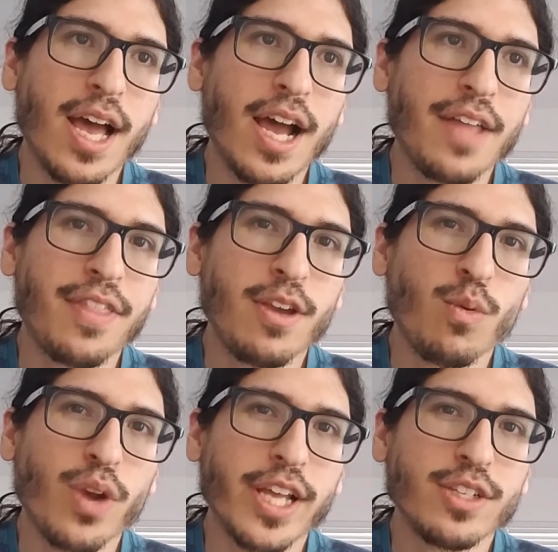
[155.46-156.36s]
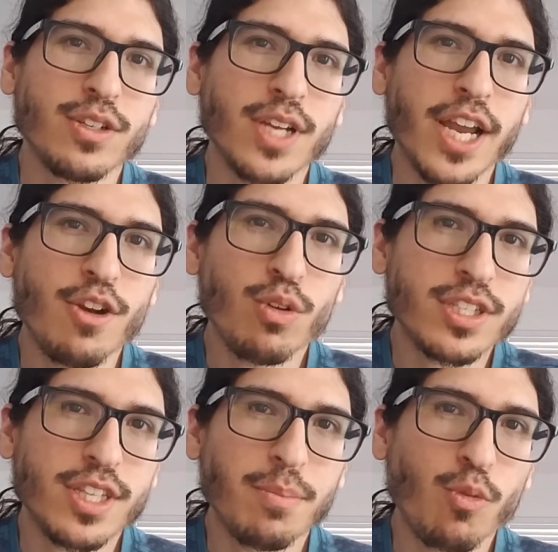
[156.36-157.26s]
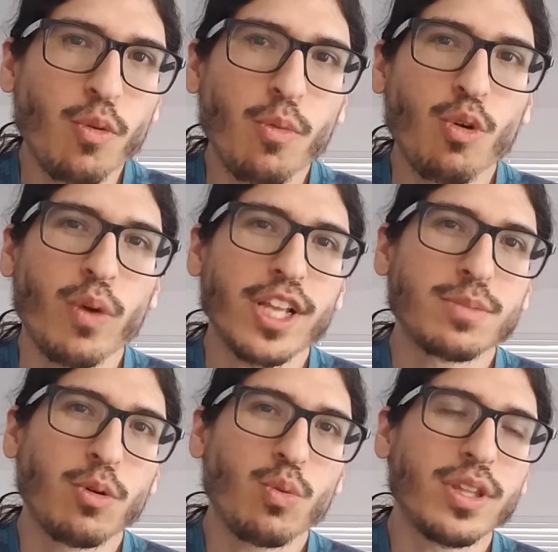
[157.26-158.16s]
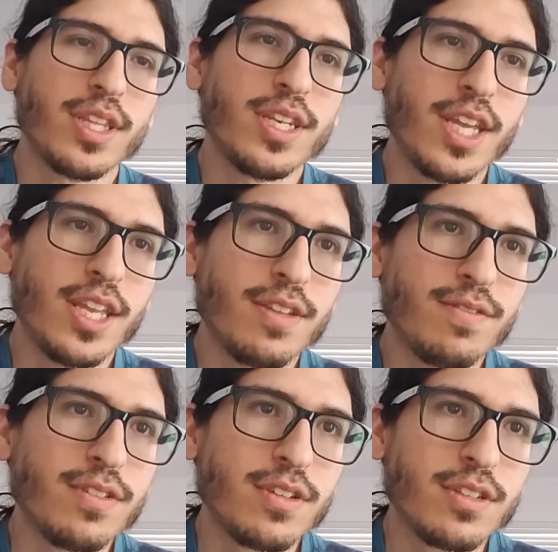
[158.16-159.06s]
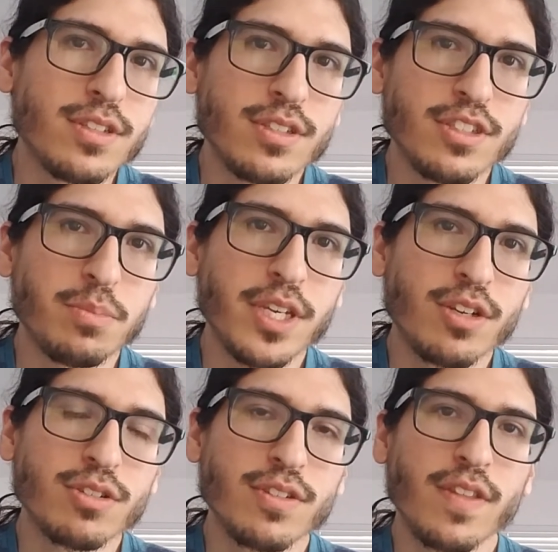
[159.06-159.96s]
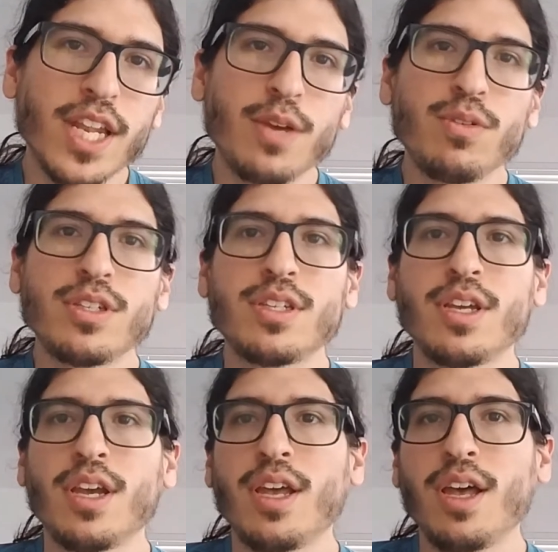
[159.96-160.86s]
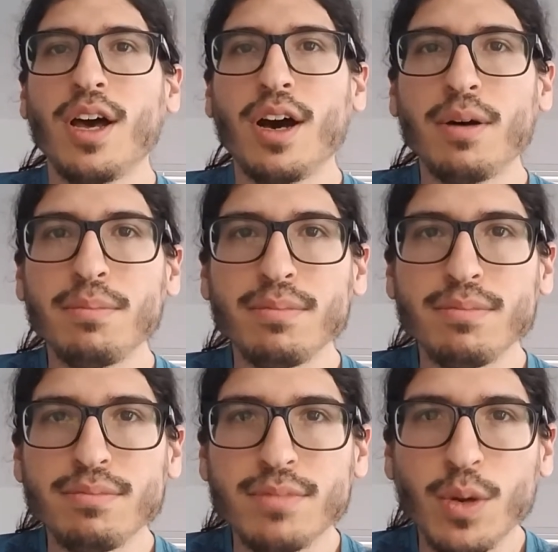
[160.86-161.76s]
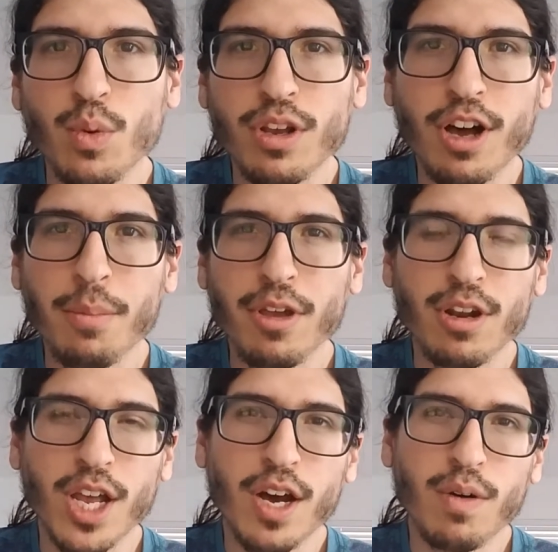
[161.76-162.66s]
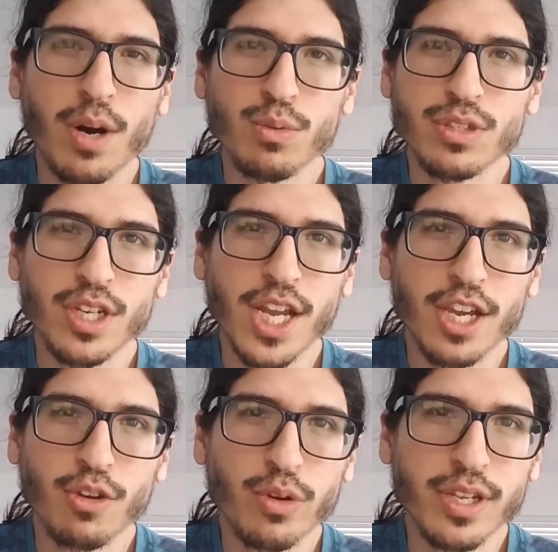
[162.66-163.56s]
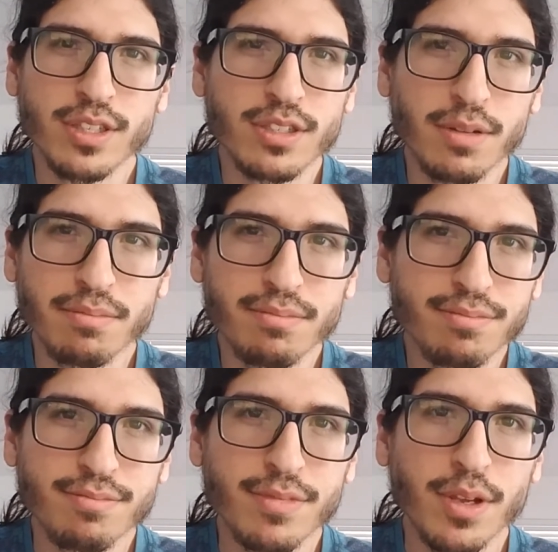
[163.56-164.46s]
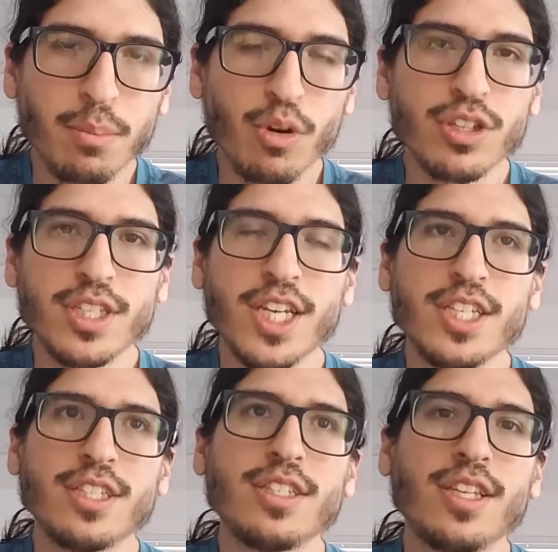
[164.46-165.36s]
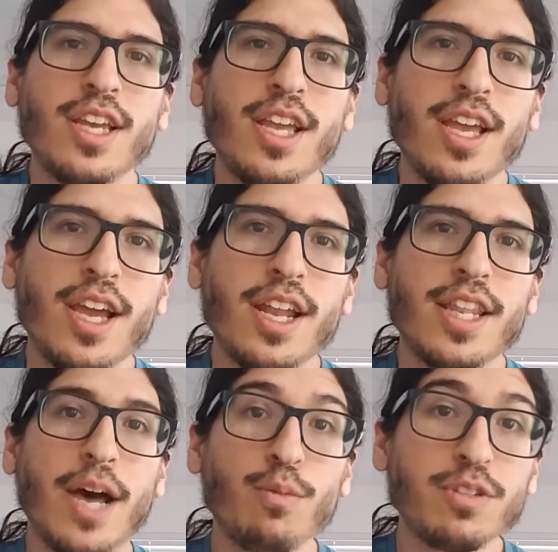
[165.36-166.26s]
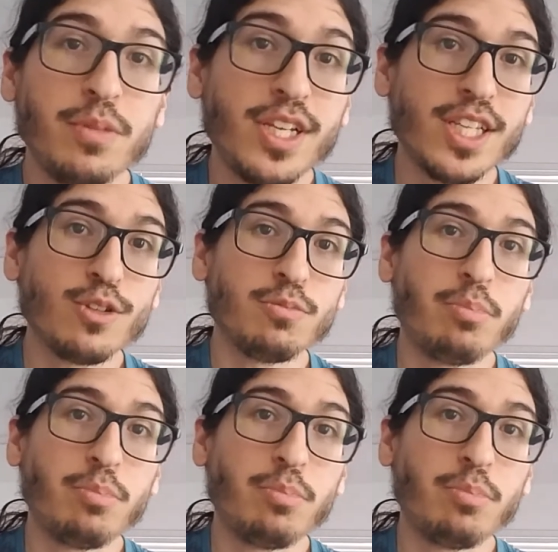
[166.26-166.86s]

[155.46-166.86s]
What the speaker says: I think when I noticed it more and more when I spoke with native speakers of the language. They would comment on how I was inaccurate in some pronunciations, and that was because I